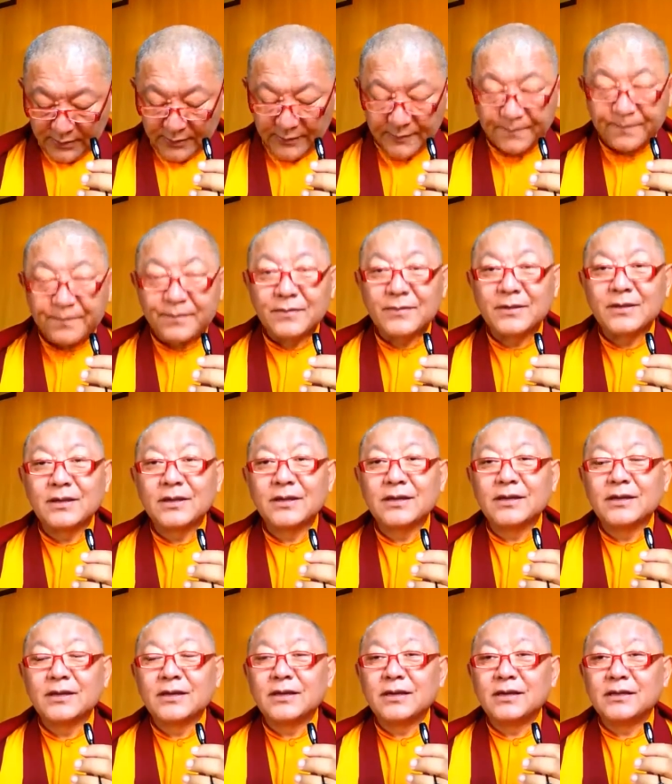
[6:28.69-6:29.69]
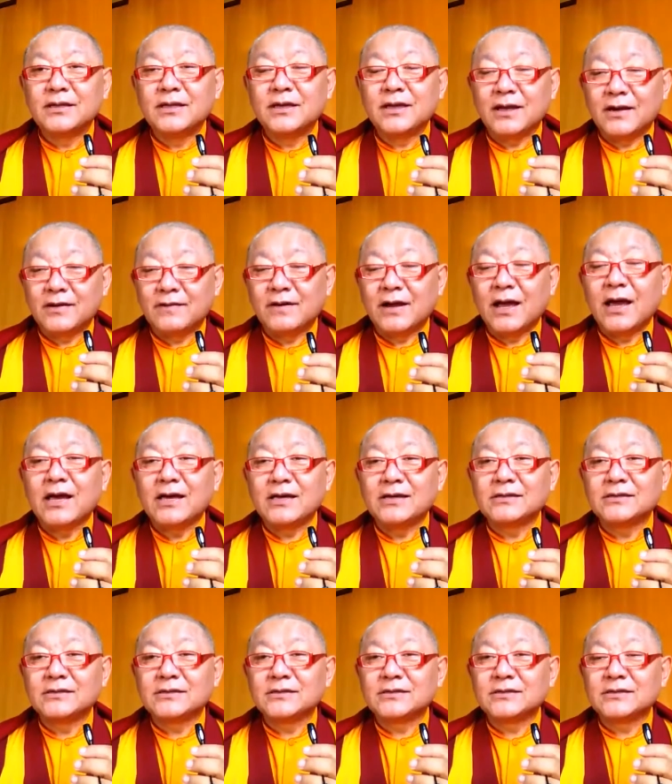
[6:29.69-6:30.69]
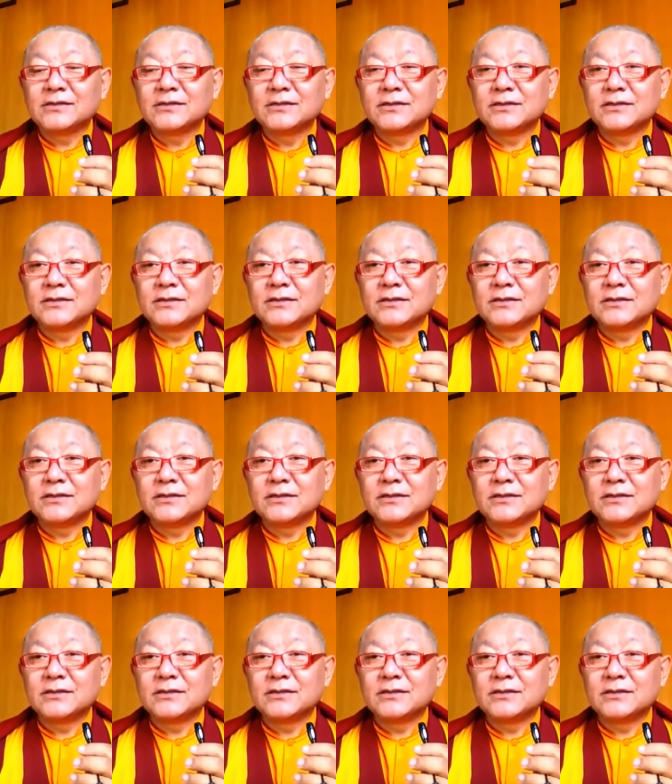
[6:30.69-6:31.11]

uh, they arise,